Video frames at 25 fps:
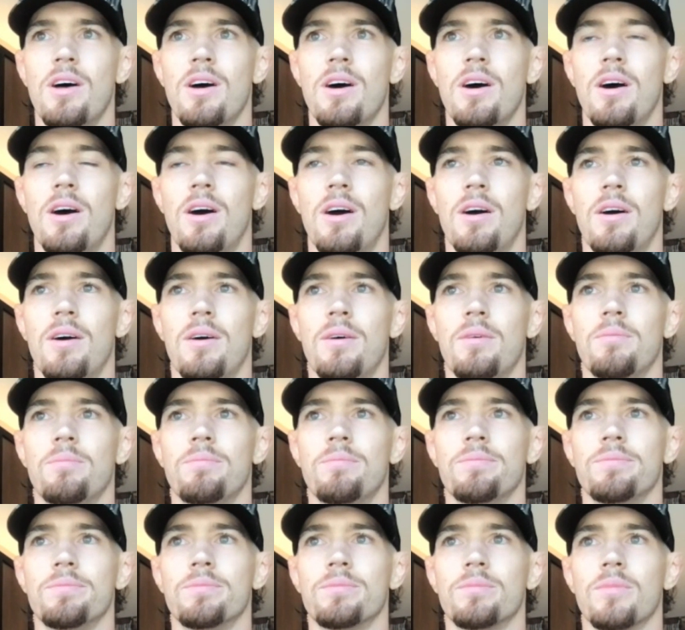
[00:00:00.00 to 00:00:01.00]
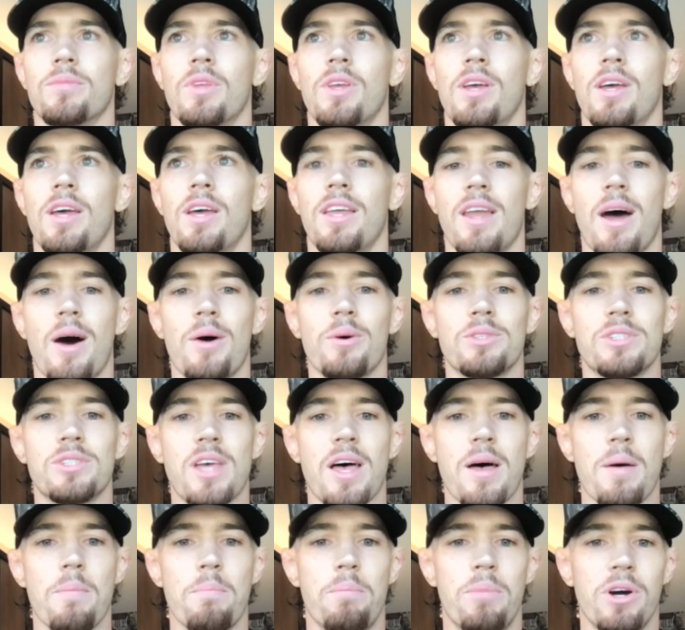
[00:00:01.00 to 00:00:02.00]
And I was
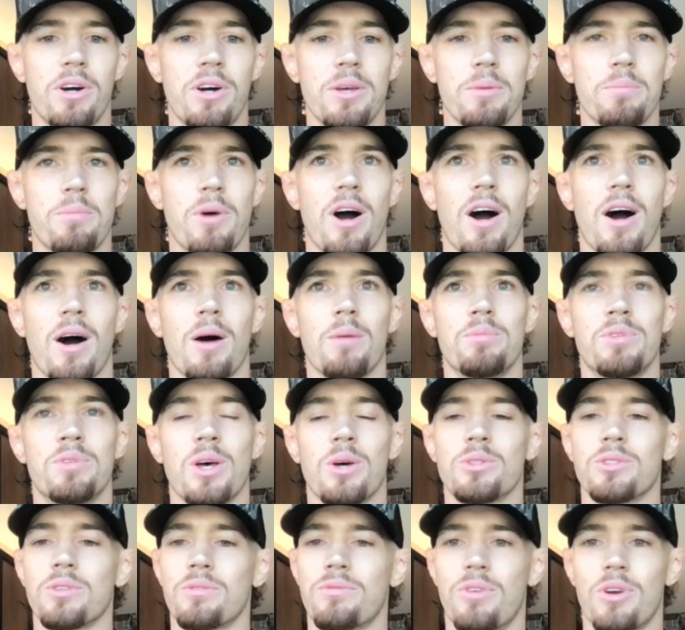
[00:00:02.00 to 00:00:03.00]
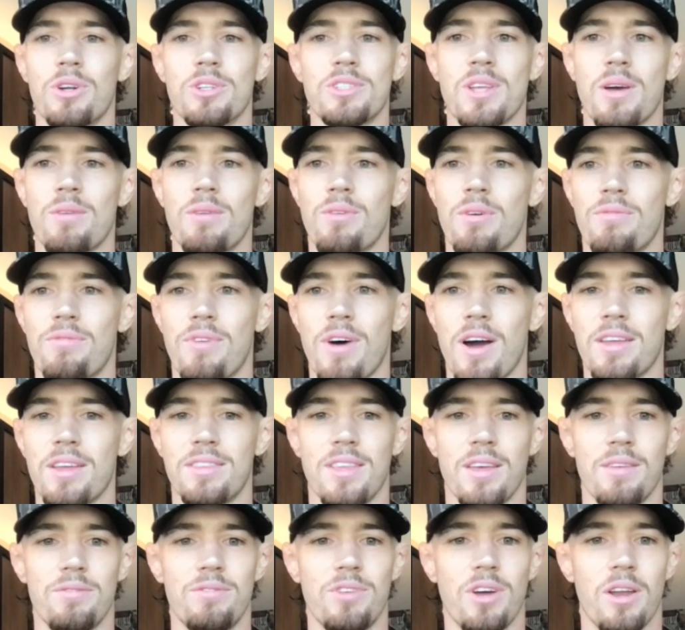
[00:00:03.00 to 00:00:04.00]
at Billy Bob's. That was the first ever fight
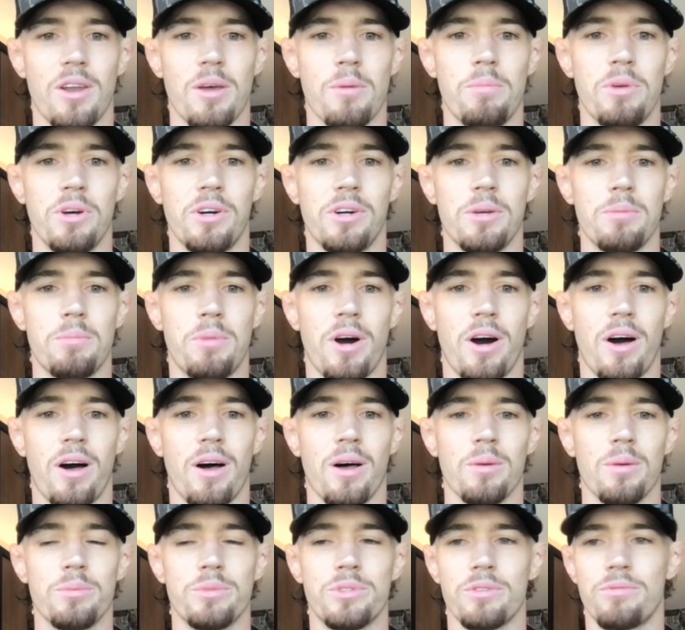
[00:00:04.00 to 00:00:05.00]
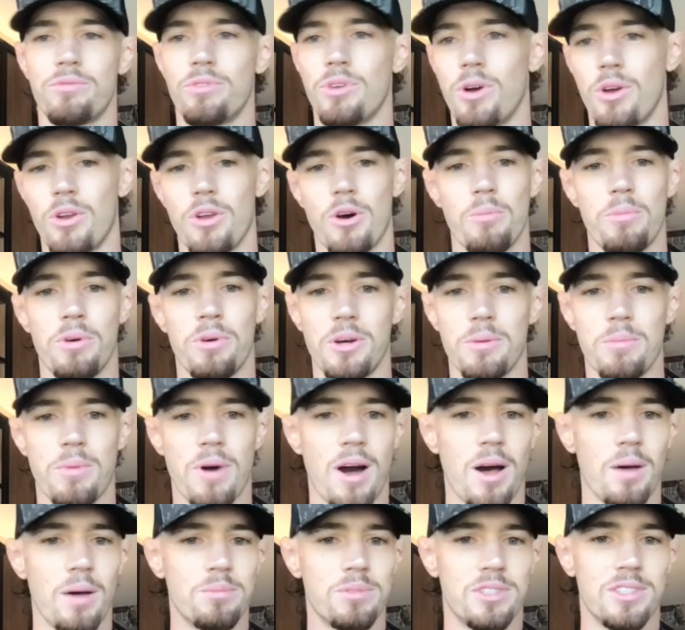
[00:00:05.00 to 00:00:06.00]
they've done at Billy Bob's. If you don't know Billy
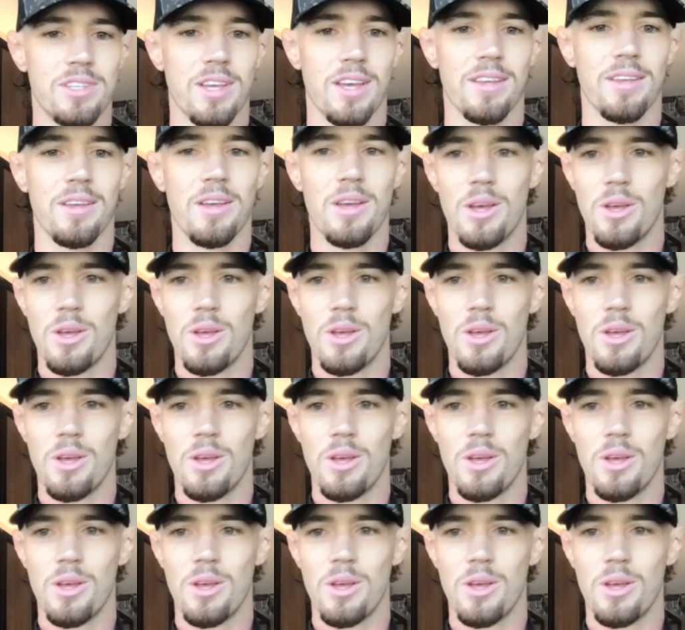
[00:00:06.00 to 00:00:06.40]
Bob's, it's like